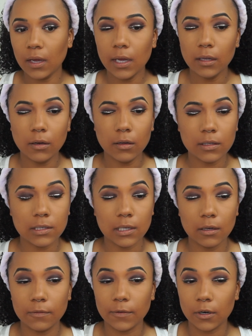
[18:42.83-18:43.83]
It looks
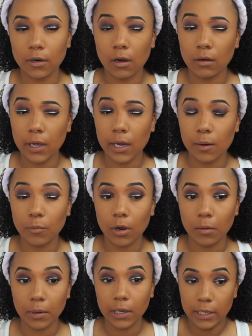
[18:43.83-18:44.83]
silver on
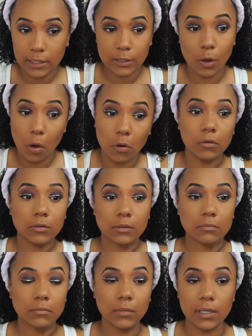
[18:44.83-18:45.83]
camera, but it's gold.
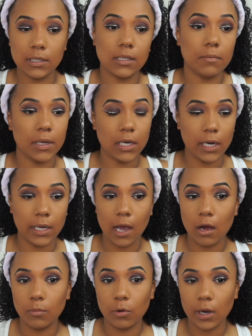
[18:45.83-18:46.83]
It's the Midnight
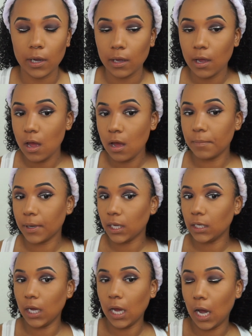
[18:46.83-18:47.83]
Cowboy,
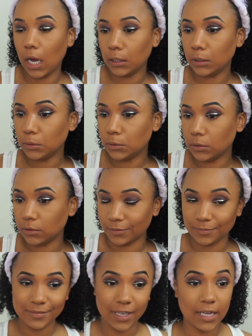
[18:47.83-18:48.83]
but oh,
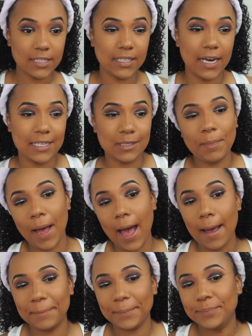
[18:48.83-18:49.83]
that's a nice
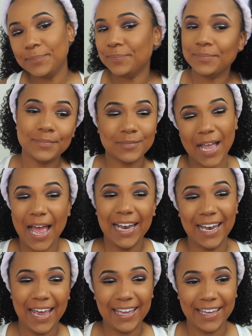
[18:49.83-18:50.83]
pop. I
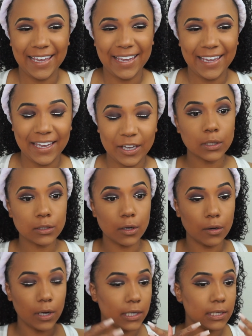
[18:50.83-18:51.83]
like it. So
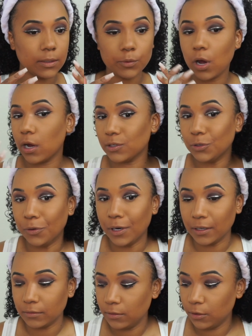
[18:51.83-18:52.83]
I did some
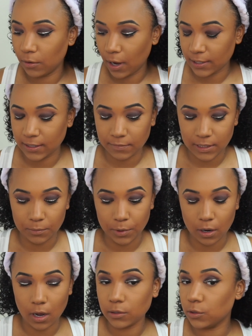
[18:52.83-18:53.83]
contouring. You guys have seen me
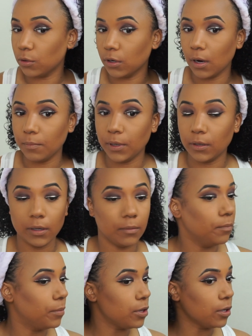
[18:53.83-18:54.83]
contour a
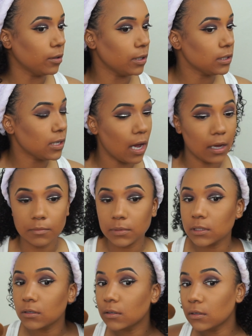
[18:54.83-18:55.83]
million bajillion times.